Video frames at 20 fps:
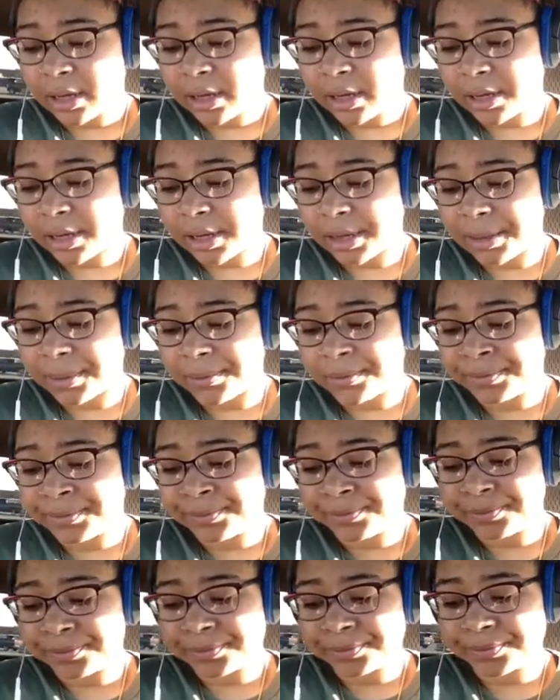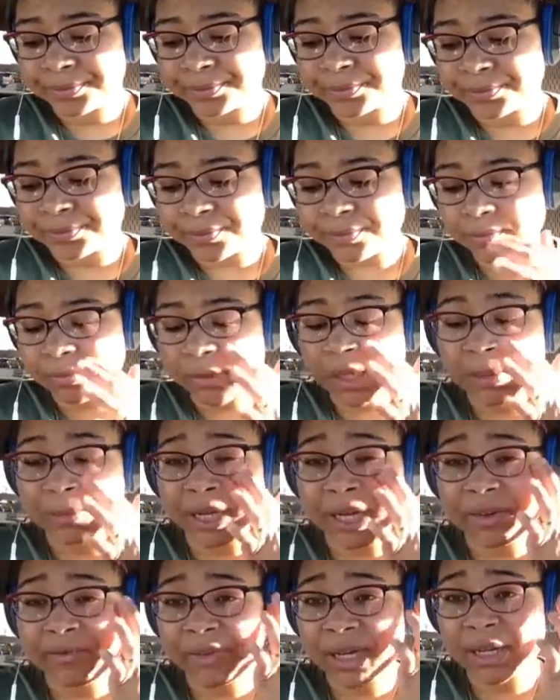
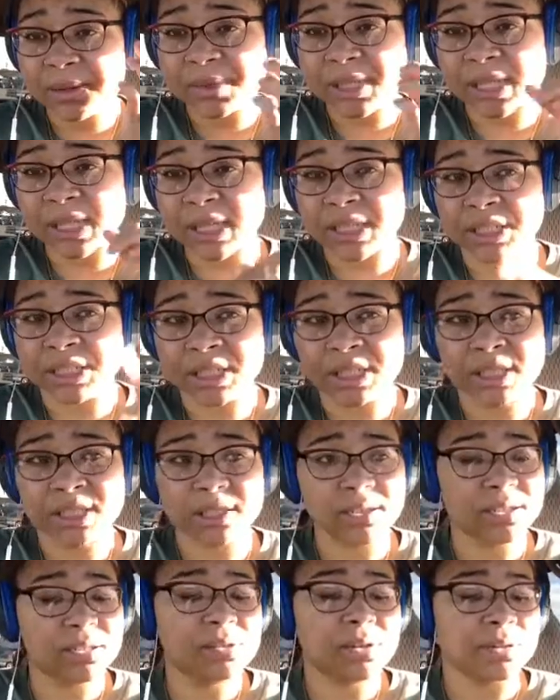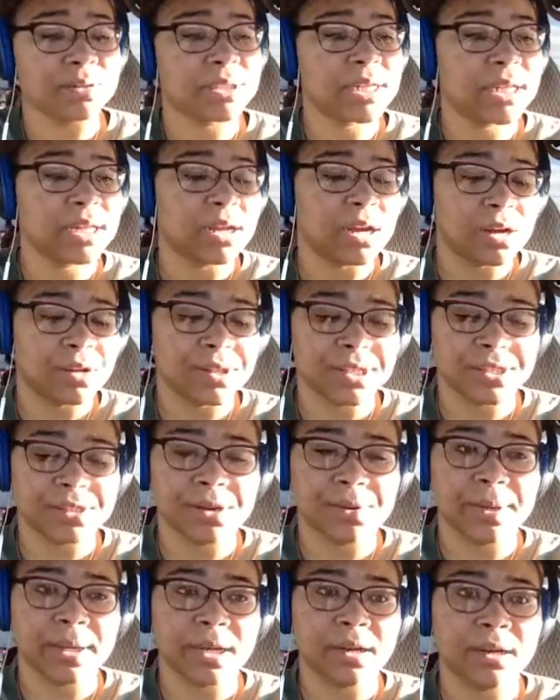But Eva comes in and she's, telling all that's
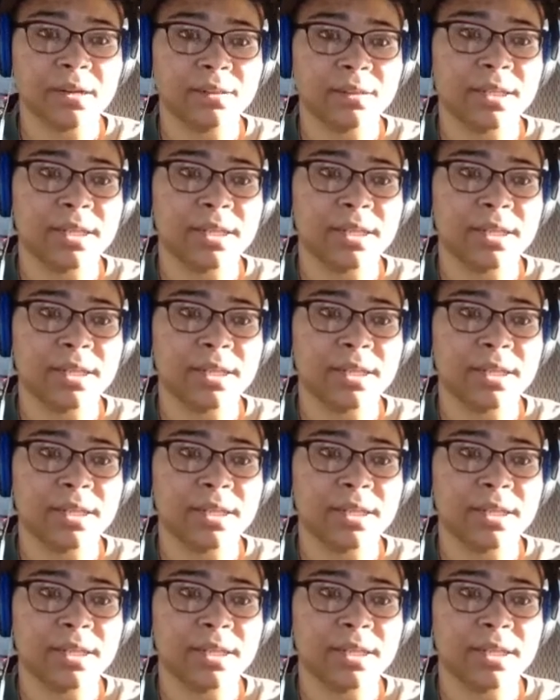going on.